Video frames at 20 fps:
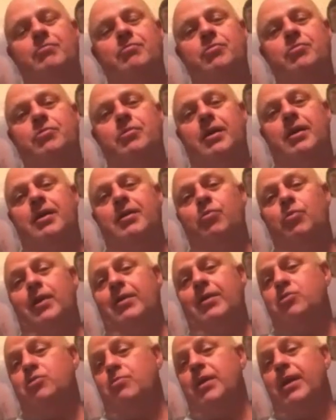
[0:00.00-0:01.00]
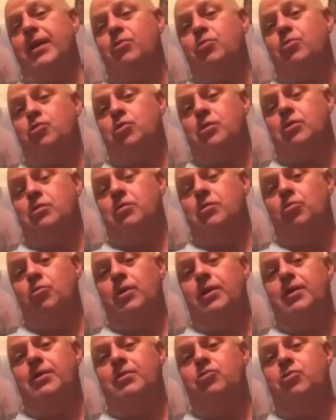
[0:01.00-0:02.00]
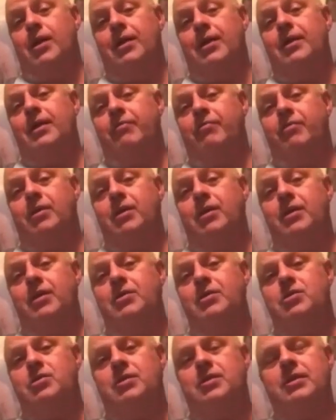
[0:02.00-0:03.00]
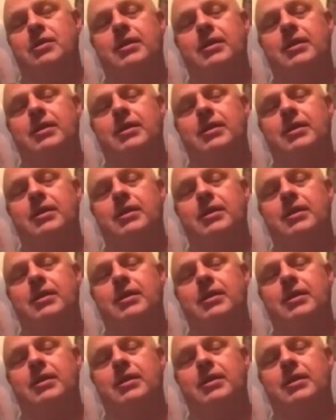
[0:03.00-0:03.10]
when I was in medical school, we had tried to have kids, and